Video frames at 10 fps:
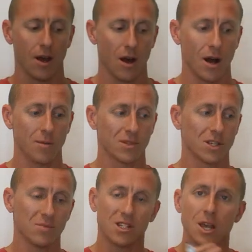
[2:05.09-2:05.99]

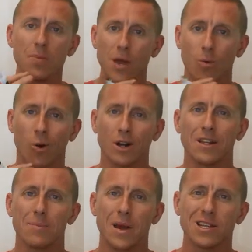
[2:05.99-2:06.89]
Some CP work
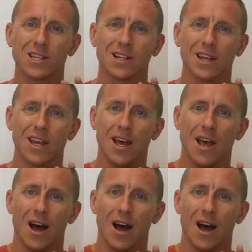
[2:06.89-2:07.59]
that basically